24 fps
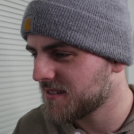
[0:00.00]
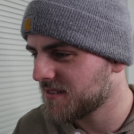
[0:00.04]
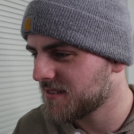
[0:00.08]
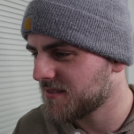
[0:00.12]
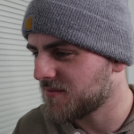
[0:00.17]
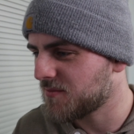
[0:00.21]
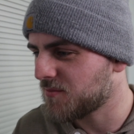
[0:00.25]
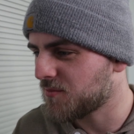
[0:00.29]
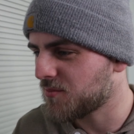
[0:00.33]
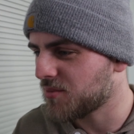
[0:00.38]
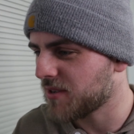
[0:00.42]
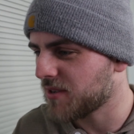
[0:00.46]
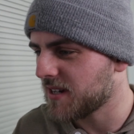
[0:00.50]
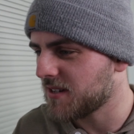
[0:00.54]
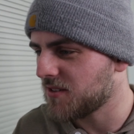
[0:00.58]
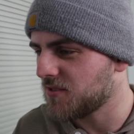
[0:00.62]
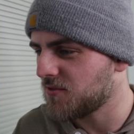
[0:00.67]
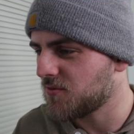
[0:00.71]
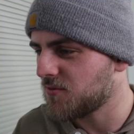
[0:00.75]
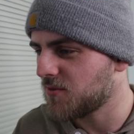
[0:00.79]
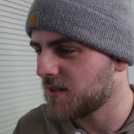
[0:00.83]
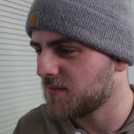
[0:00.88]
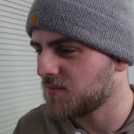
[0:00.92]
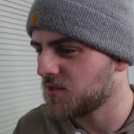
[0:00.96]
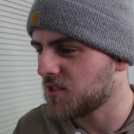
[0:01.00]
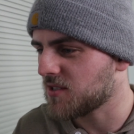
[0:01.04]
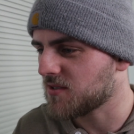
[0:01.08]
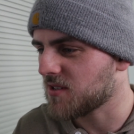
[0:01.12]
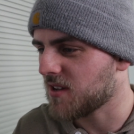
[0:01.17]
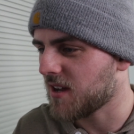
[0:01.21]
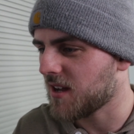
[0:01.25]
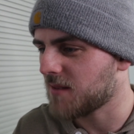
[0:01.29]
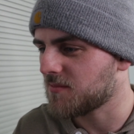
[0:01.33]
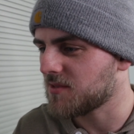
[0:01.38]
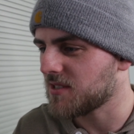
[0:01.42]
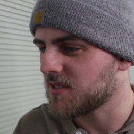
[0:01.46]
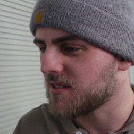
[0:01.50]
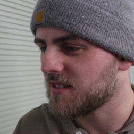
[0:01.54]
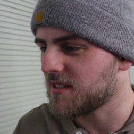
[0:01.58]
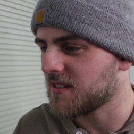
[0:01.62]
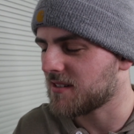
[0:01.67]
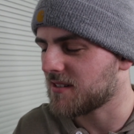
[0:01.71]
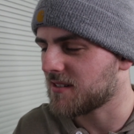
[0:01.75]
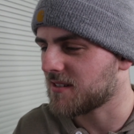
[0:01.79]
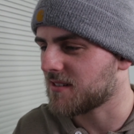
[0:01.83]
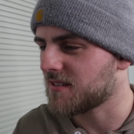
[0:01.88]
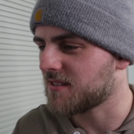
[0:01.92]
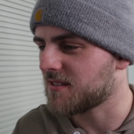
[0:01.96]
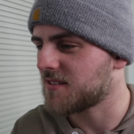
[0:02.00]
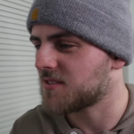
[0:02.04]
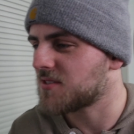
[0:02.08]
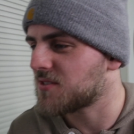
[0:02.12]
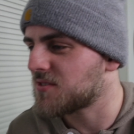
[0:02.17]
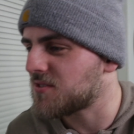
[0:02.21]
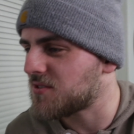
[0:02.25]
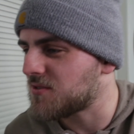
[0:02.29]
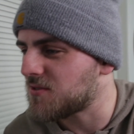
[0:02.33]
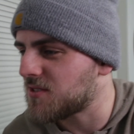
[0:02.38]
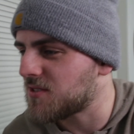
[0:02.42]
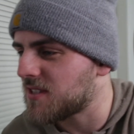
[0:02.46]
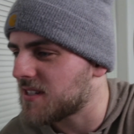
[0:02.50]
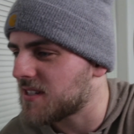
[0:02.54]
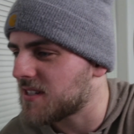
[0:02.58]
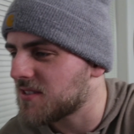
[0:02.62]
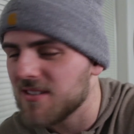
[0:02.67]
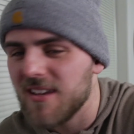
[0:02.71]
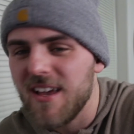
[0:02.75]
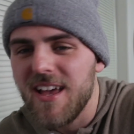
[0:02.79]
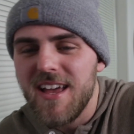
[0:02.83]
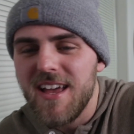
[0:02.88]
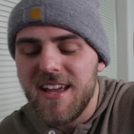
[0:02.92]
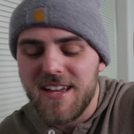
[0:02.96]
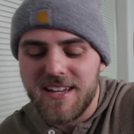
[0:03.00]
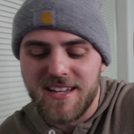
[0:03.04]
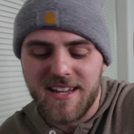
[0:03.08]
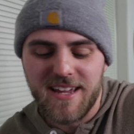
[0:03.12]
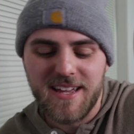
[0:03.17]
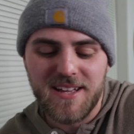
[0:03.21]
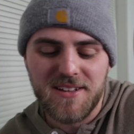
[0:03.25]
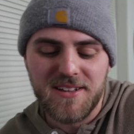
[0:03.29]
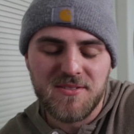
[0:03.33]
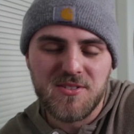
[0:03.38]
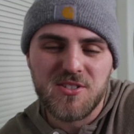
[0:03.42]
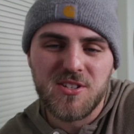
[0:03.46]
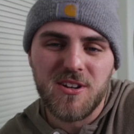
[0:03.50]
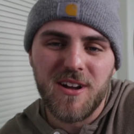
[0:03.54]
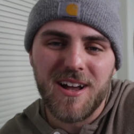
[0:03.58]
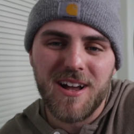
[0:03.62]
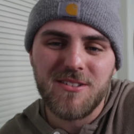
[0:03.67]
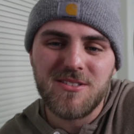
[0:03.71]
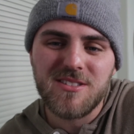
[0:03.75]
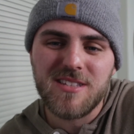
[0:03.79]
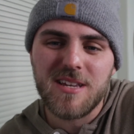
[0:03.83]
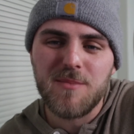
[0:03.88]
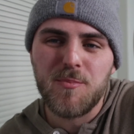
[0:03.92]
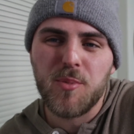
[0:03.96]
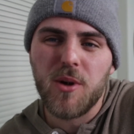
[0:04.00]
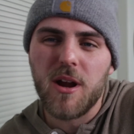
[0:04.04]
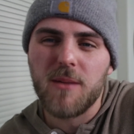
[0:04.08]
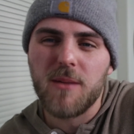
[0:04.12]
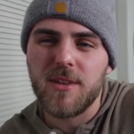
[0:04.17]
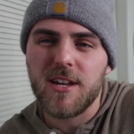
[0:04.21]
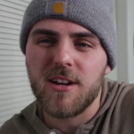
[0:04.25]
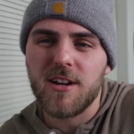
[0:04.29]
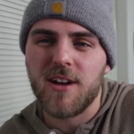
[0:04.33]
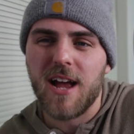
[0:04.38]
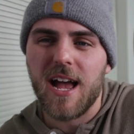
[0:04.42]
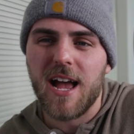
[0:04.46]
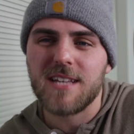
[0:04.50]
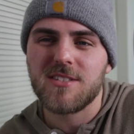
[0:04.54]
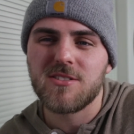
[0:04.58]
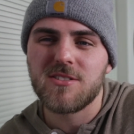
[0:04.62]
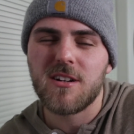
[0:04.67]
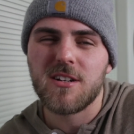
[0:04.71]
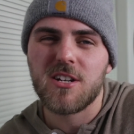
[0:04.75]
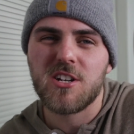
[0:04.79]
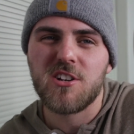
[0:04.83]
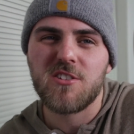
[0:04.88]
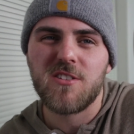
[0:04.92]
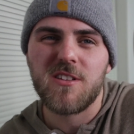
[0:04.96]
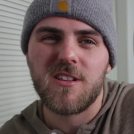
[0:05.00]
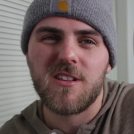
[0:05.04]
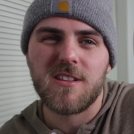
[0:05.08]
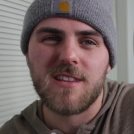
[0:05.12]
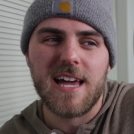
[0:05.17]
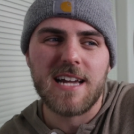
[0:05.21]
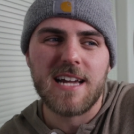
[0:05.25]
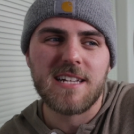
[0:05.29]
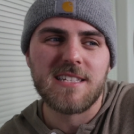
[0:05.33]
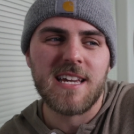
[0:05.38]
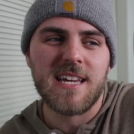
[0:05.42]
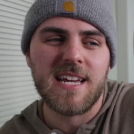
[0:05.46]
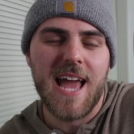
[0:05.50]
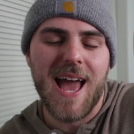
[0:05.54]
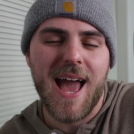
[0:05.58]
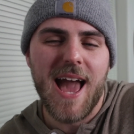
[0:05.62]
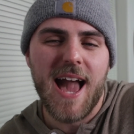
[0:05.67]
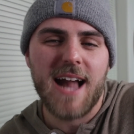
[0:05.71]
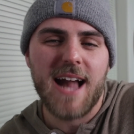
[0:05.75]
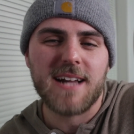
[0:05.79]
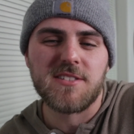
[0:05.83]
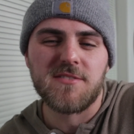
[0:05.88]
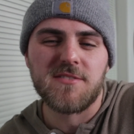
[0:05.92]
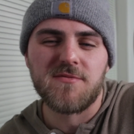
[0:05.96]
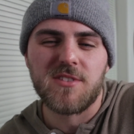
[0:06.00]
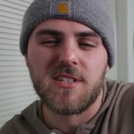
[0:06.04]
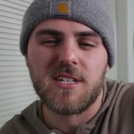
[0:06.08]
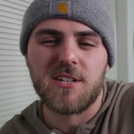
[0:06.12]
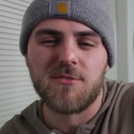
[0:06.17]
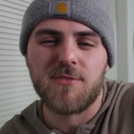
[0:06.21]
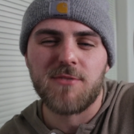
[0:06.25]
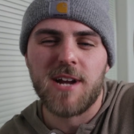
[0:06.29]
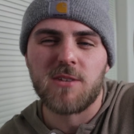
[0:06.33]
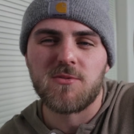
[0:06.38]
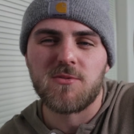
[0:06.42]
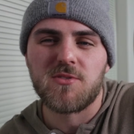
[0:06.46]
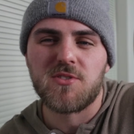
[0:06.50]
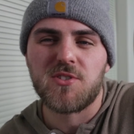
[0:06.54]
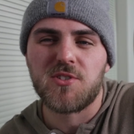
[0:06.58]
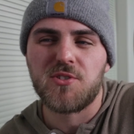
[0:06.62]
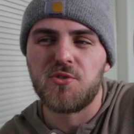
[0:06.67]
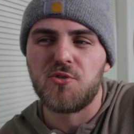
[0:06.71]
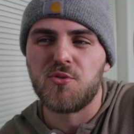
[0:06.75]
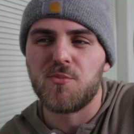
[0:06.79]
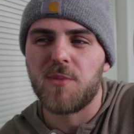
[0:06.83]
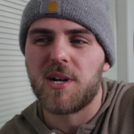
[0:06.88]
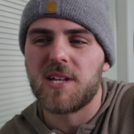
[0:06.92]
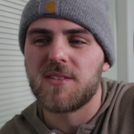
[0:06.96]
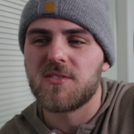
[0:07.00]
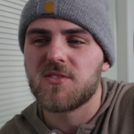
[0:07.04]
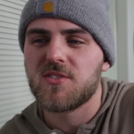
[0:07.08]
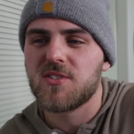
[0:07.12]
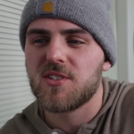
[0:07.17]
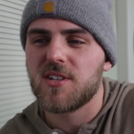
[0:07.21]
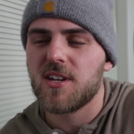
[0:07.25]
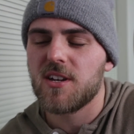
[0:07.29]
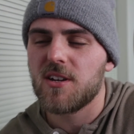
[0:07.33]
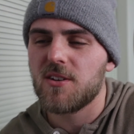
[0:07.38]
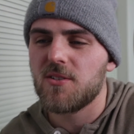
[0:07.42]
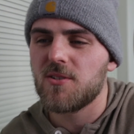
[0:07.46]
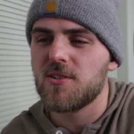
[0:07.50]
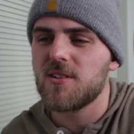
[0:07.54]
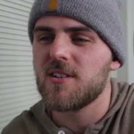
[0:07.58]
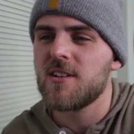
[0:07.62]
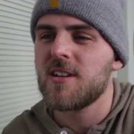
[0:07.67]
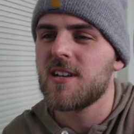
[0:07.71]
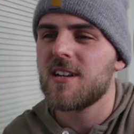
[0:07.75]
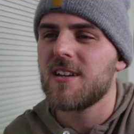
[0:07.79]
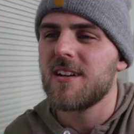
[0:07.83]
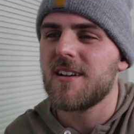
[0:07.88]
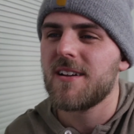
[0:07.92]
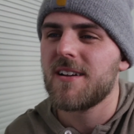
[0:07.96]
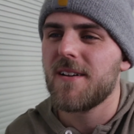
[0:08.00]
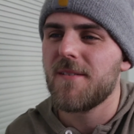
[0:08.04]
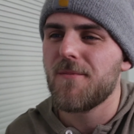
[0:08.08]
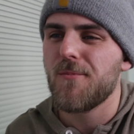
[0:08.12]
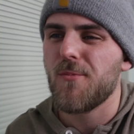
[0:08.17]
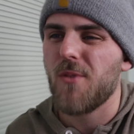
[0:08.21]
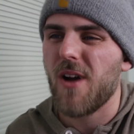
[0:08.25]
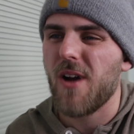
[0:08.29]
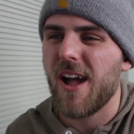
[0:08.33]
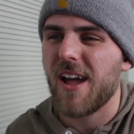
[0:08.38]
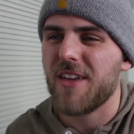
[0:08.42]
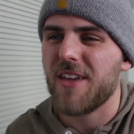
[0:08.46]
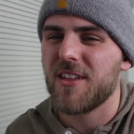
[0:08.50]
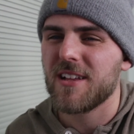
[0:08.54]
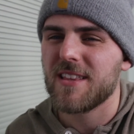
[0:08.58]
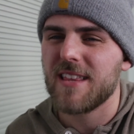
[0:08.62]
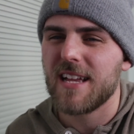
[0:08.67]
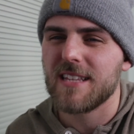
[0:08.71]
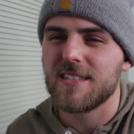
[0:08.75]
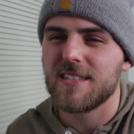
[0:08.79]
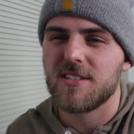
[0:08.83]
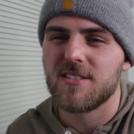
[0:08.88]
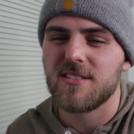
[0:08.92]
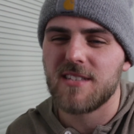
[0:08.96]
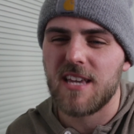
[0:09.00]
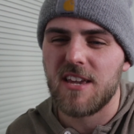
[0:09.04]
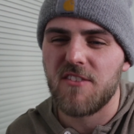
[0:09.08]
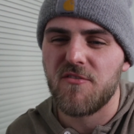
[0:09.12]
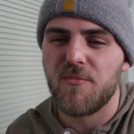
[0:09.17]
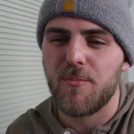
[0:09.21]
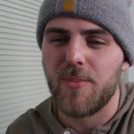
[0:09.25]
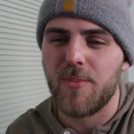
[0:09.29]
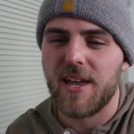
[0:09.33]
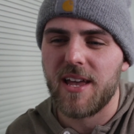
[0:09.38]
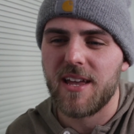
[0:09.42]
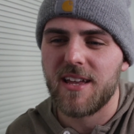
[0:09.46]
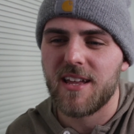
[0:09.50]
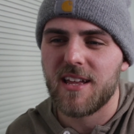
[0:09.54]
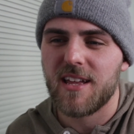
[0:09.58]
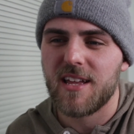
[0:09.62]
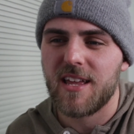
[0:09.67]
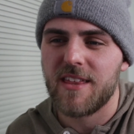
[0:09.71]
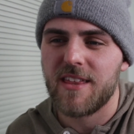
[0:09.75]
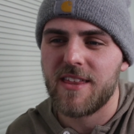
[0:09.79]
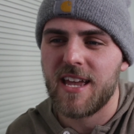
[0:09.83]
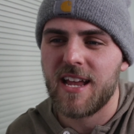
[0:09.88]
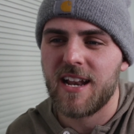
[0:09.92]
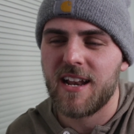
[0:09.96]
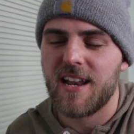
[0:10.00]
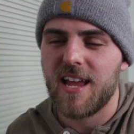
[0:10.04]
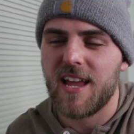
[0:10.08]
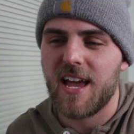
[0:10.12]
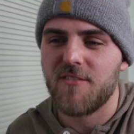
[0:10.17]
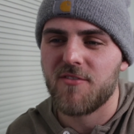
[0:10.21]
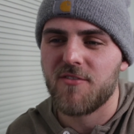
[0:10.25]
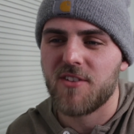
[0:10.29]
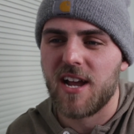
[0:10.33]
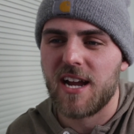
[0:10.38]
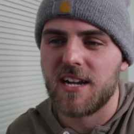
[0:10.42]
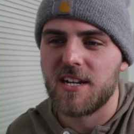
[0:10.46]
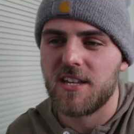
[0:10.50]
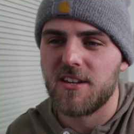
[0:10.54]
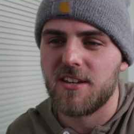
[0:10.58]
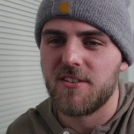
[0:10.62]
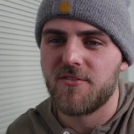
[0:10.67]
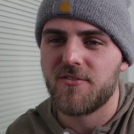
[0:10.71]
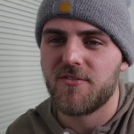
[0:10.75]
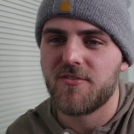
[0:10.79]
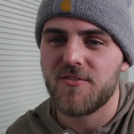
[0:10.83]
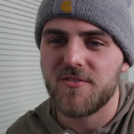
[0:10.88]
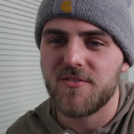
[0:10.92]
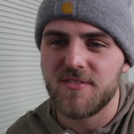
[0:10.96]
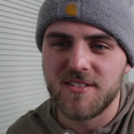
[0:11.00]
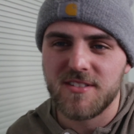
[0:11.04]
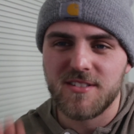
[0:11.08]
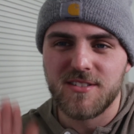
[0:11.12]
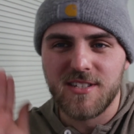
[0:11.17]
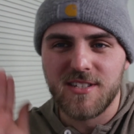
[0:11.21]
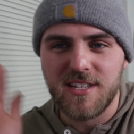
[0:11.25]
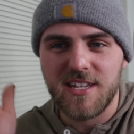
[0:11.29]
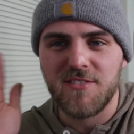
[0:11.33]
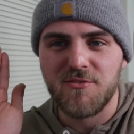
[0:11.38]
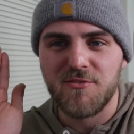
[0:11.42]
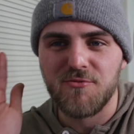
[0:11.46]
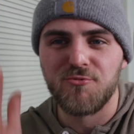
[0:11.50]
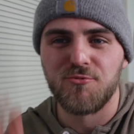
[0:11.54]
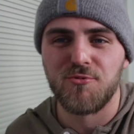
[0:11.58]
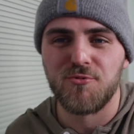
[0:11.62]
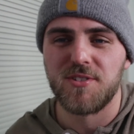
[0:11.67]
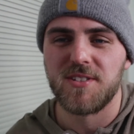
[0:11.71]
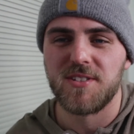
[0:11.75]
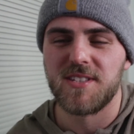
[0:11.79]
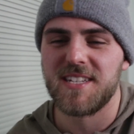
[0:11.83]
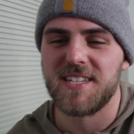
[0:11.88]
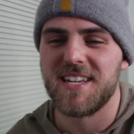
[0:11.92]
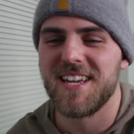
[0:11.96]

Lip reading: Brand new whip just hopped in here. Let's do this. Yeah, so I would say probably I started collecting actively around 2 months ago. I think that's a safe bet. And then I've kind of really